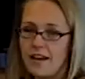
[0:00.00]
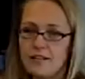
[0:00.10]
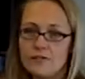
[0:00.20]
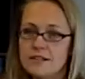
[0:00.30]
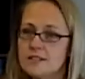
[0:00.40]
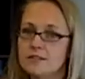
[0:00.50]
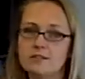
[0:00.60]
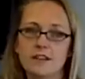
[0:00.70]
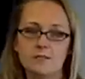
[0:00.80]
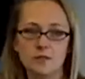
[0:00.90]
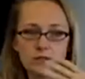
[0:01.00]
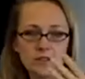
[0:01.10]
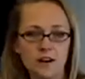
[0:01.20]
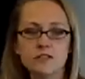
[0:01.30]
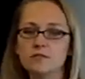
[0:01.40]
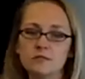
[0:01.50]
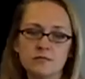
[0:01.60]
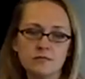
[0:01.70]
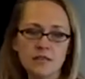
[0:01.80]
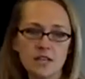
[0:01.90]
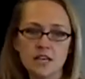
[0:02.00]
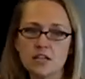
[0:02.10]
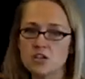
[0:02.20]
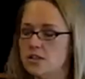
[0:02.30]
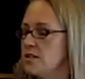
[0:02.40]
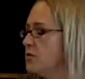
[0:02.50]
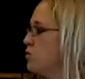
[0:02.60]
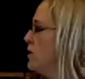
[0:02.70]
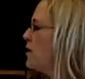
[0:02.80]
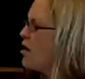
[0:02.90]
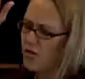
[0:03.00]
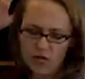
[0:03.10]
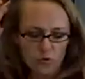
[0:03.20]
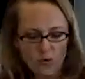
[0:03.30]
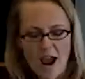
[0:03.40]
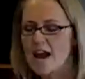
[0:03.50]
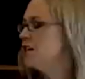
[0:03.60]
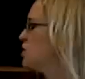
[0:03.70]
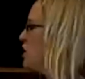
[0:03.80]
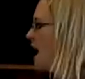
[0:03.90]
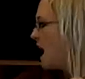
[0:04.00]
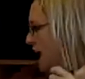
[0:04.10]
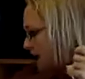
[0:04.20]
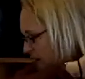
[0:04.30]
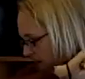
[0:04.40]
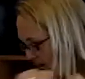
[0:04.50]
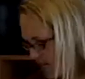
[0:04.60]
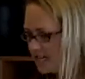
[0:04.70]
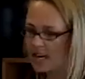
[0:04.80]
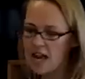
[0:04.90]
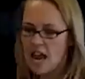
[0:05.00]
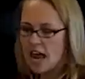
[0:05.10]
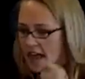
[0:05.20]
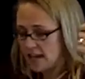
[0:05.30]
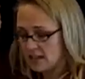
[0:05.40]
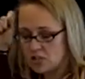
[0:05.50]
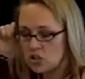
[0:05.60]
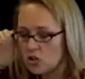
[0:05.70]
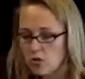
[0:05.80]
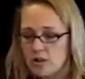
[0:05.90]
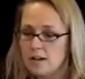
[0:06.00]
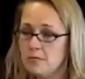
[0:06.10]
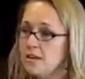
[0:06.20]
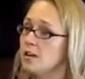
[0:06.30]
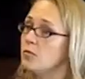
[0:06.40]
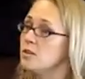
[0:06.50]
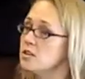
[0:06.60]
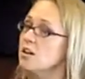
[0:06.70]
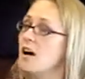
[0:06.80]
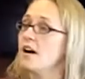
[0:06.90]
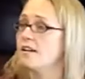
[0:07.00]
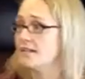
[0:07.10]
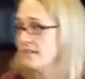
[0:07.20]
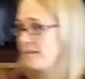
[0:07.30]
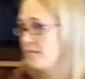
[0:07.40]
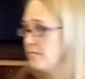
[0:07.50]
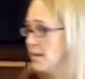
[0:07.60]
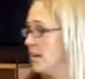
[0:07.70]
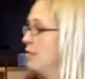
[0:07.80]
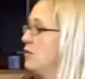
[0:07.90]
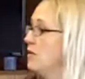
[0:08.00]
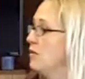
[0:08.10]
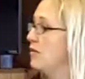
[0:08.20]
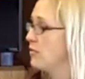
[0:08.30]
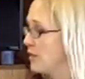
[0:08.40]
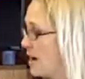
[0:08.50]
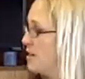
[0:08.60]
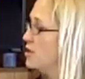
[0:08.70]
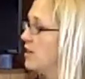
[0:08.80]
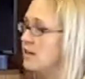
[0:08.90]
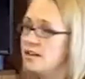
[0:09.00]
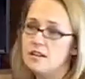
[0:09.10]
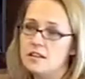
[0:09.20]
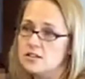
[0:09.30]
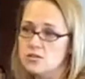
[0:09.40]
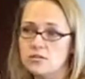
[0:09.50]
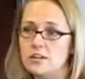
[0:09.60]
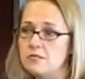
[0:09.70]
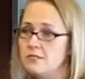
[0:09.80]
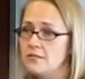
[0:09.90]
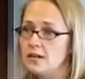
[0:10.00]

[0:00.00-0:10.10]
Every single time you would talk to him, he just would thrash and hit and scream. He wouldn't talk, but he would thrash and hit and scream.